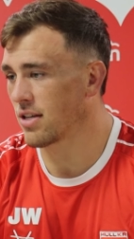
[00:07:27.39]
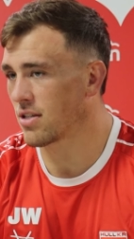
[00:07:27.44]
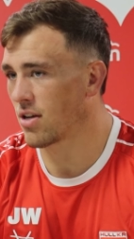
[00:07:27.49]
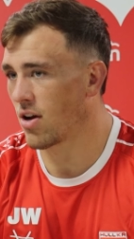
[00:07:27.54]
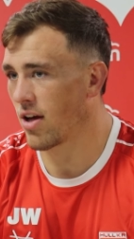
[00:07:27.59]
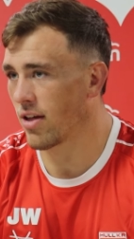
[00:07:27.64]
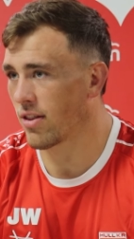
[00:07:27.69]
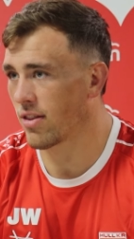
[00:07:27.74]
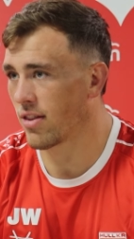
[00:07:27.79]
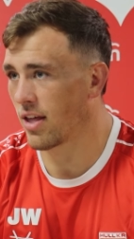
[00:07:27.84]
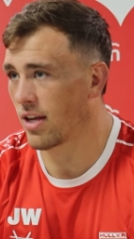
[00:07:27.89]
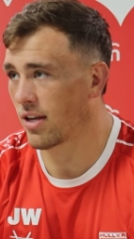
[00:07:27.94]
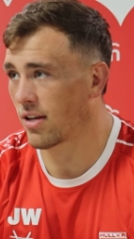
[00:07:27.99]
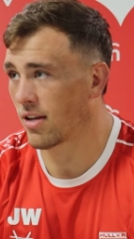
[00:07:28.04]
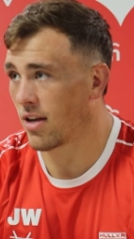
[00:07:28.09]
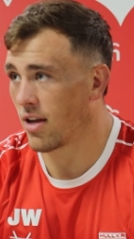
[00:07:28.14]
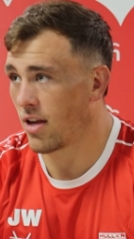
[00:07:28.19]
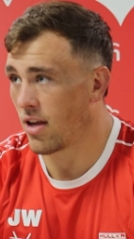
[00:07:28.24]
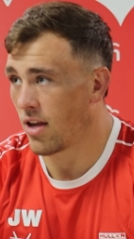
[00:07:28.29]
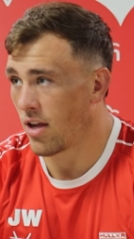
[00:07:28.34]
So I
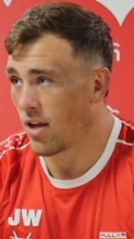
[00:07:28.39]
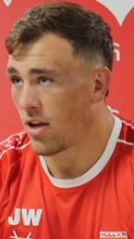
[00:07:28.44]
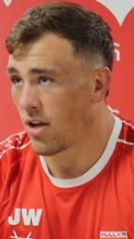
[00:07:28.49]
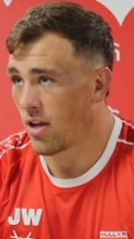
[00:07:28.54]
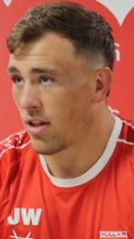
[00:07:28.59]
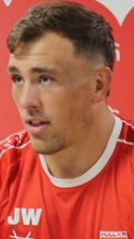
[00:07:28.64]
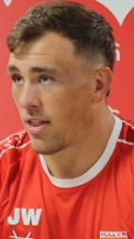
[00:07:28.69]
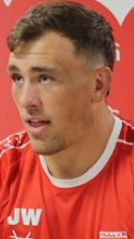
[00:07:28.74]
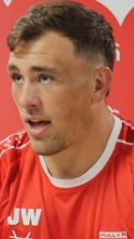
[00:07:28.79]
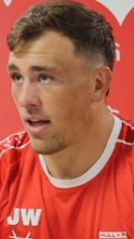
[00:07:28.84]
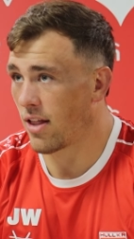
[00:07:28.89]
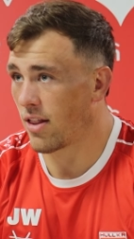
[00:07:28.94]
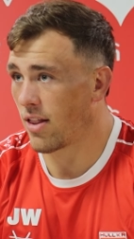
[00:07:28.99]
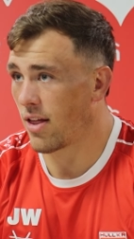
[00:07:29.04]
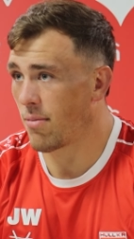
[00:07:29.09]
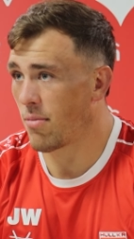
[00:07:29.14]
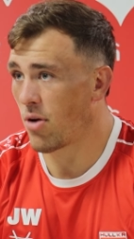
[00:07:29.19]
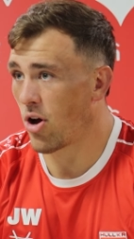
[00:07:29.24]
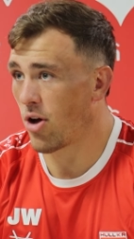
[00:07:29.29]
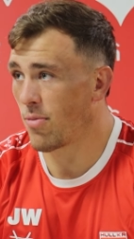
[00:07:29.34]
think that
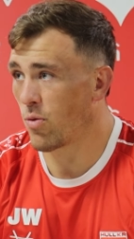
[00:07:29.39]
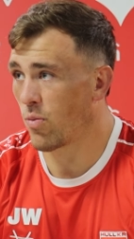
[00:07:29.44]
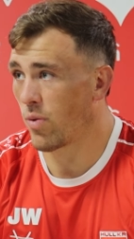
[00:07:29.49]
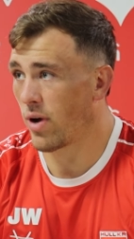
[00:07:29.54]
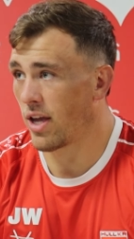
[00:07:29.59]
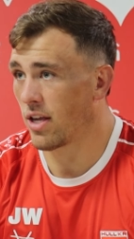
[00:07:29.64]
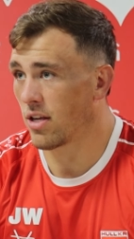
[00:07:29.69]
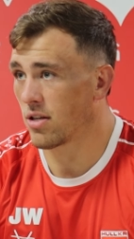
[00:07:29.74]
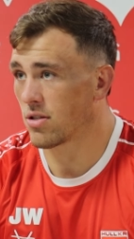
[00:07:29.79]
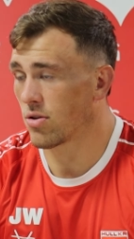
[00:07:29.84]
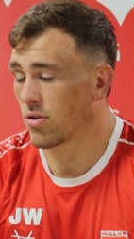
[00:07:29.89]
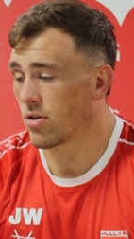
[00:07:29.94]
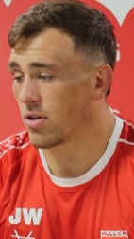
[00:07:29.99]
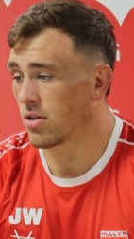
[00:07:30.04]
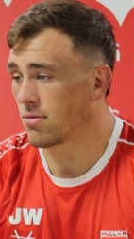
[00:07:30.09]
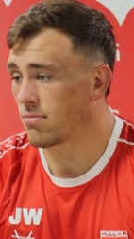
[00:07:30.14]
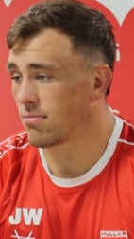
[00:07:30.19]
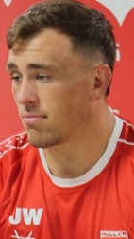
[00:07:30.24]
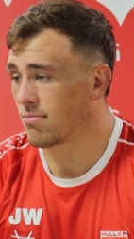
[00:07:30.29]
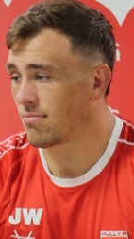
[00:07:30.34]
the moment where you sort of